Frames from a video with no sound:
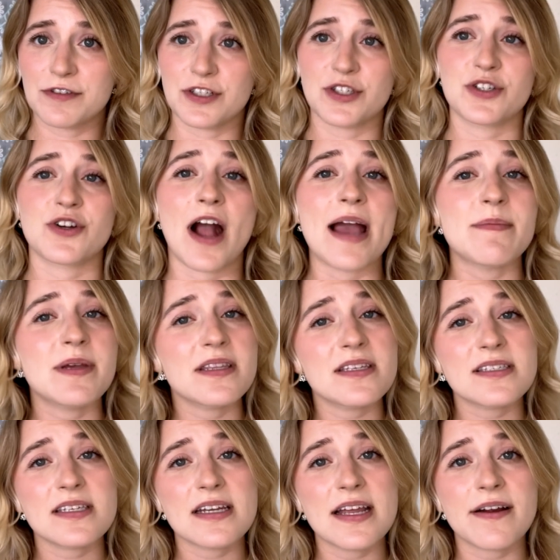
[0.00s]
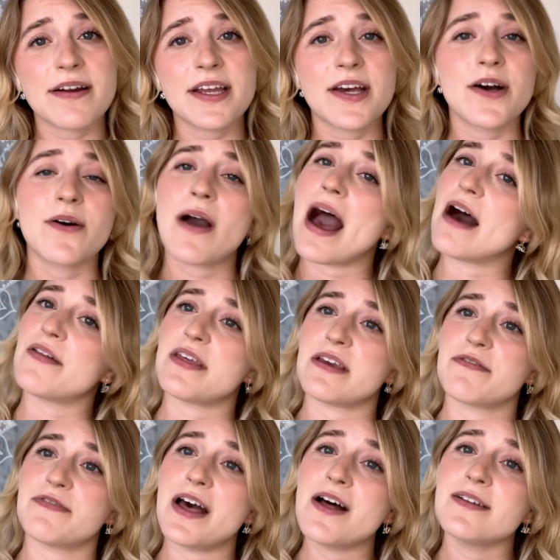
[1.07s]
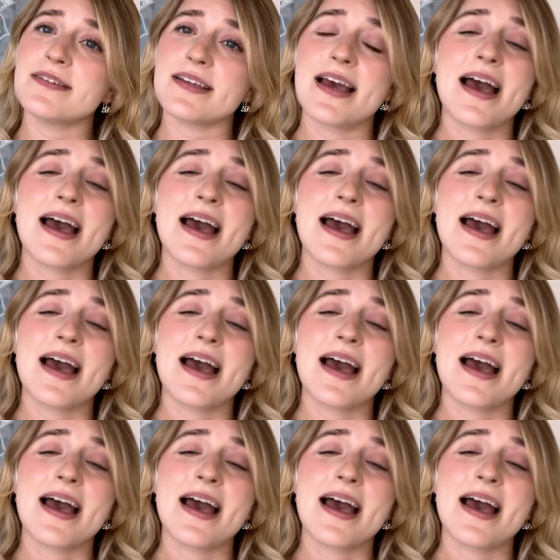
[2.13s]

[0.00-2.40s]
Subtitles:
describing the scenario, how they felt,